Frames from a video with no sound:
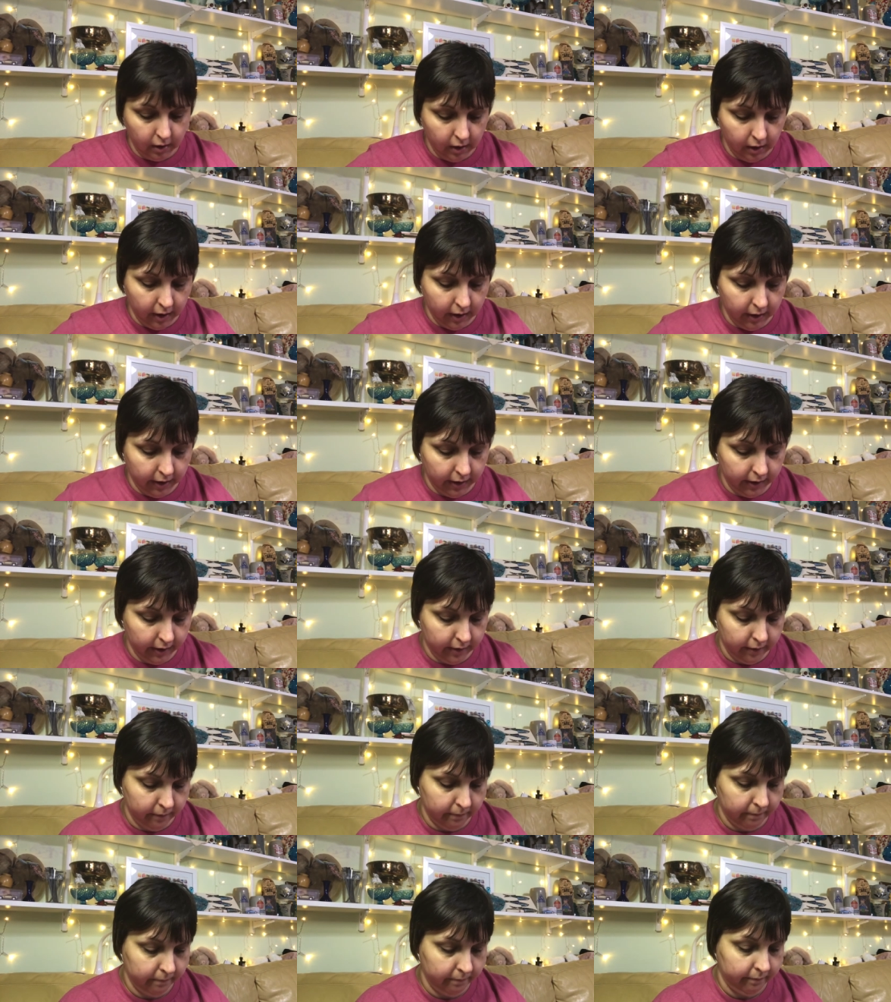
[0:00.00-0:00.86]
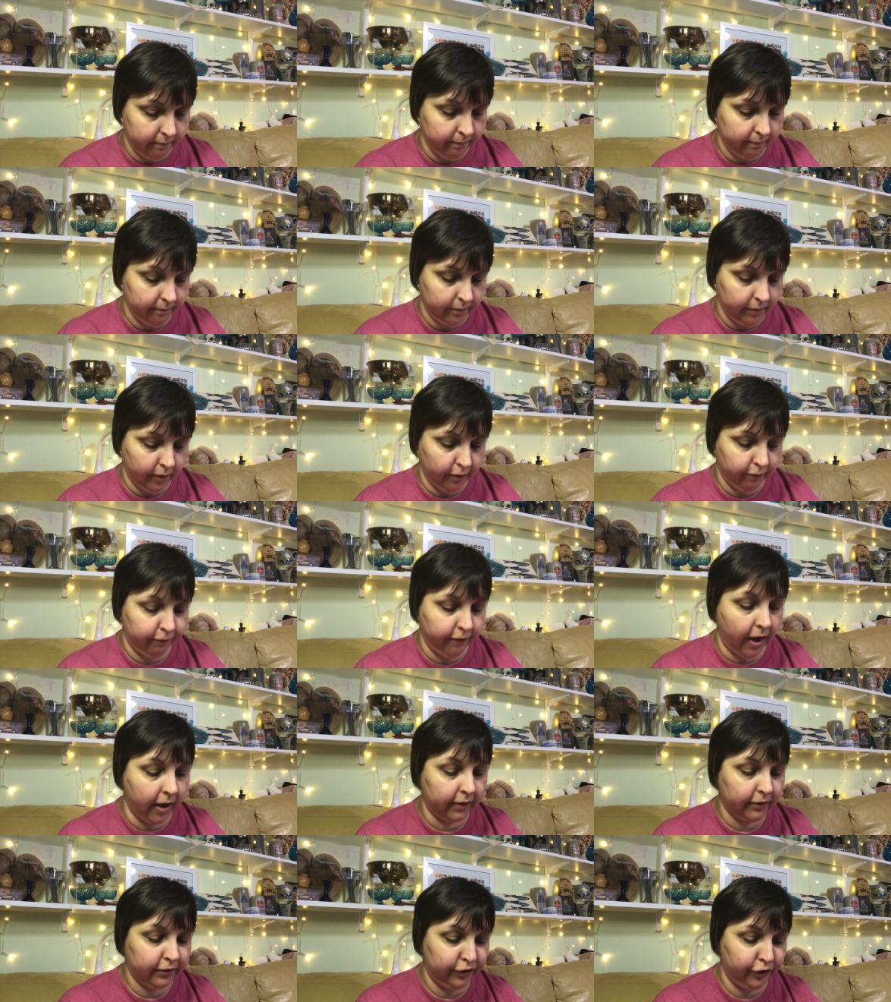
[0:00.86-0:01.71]
Um,
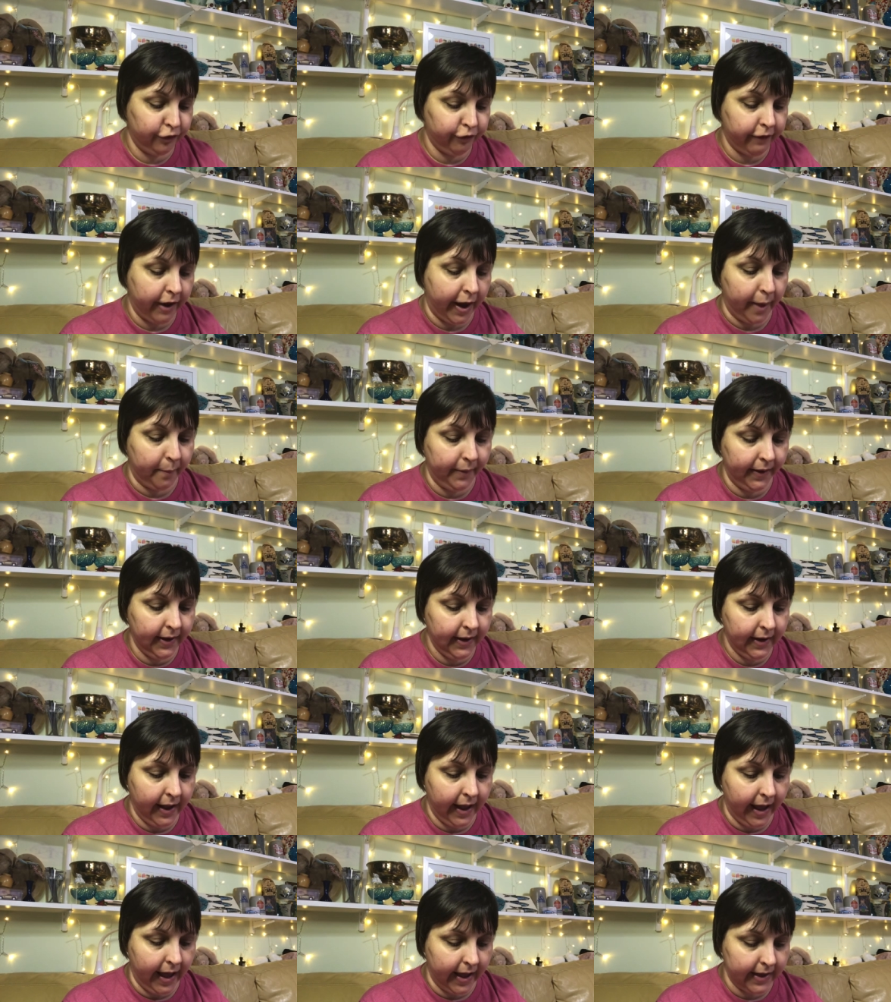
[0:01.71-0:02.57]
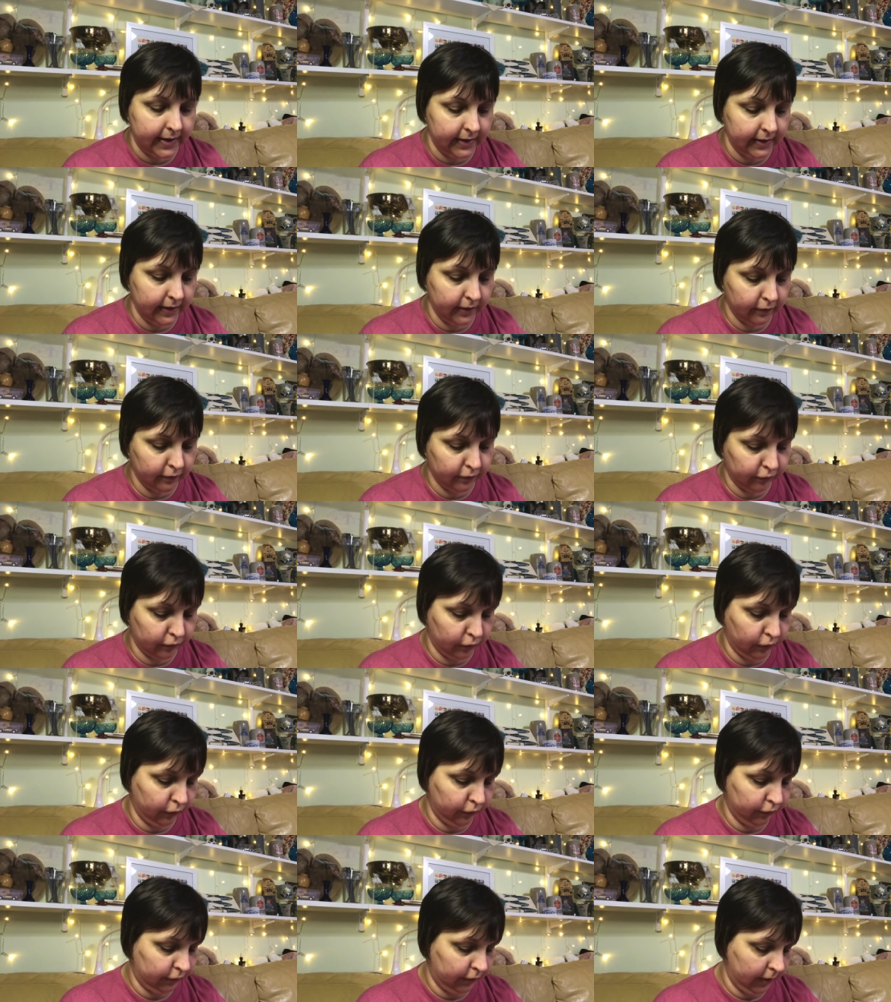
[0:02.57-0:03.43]
Fox and Rabbit had an
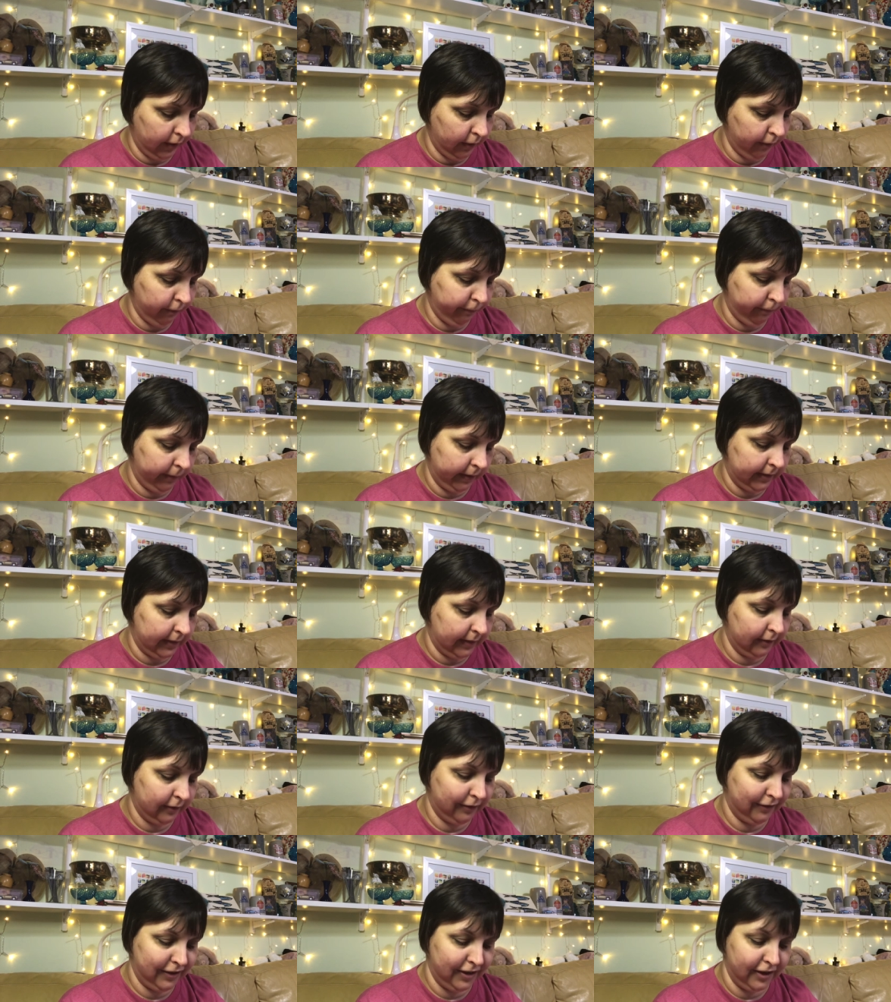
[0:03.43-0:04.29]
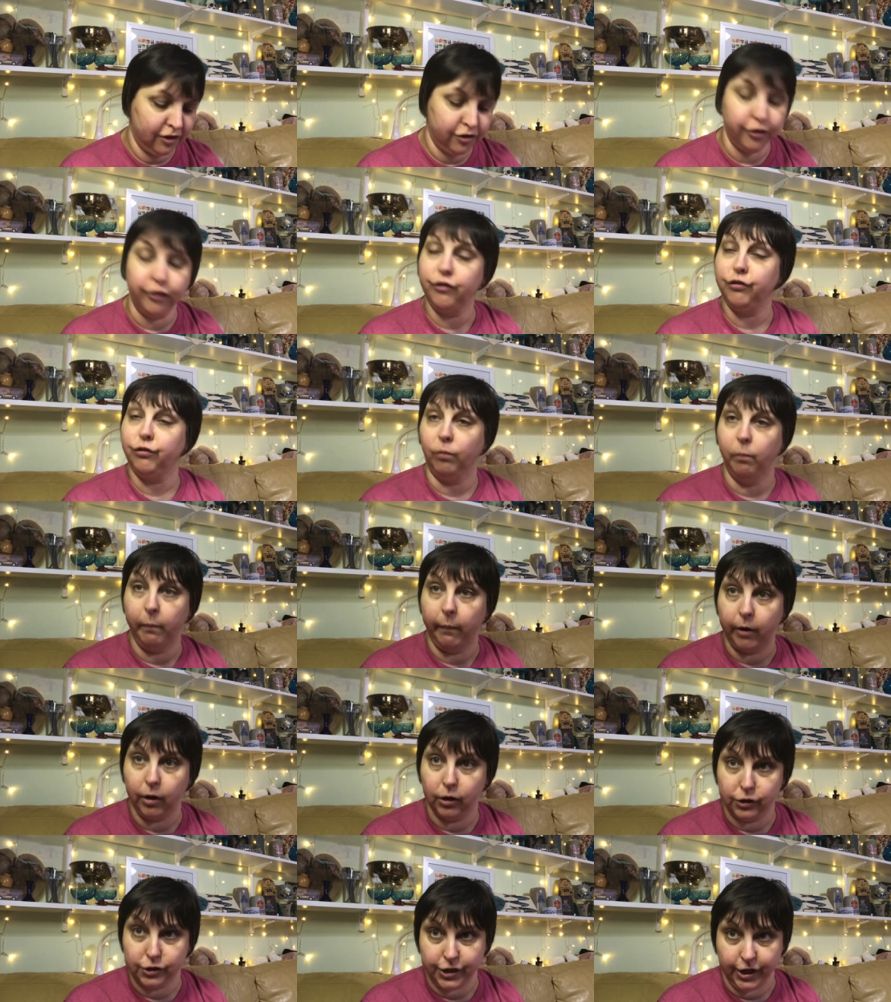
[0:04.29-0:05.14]
exclusive with the Stitchers
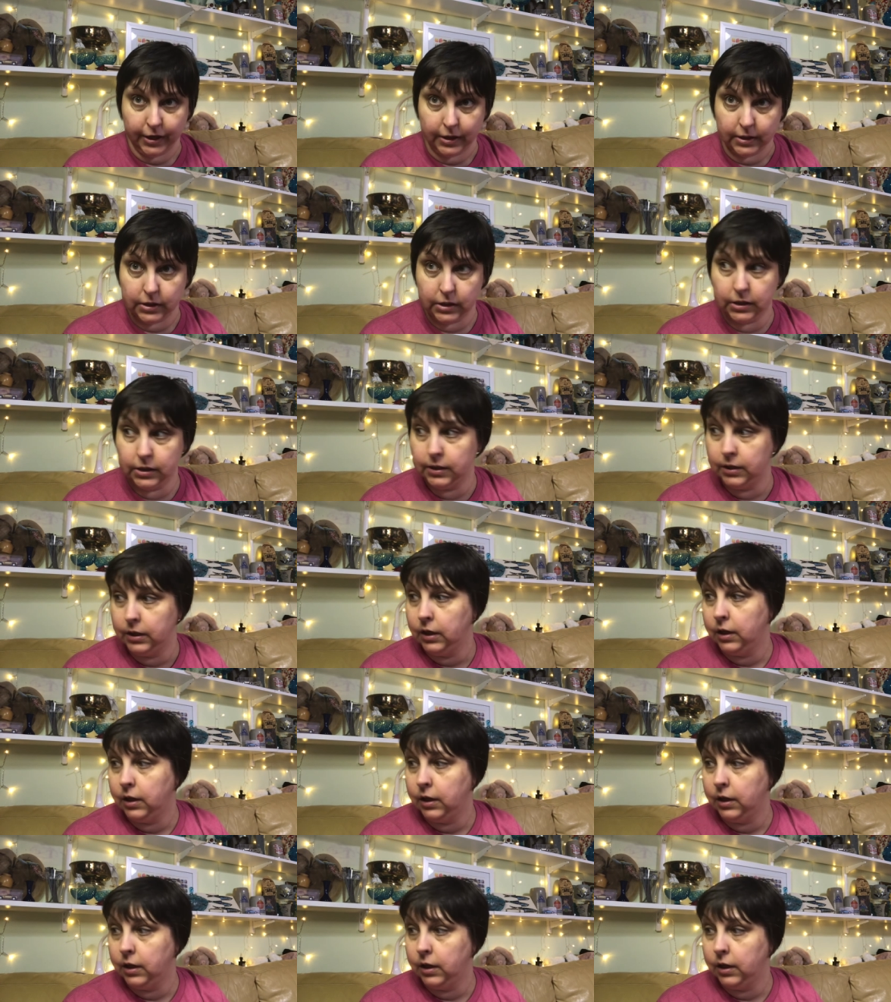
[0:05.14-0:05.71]
Merchants.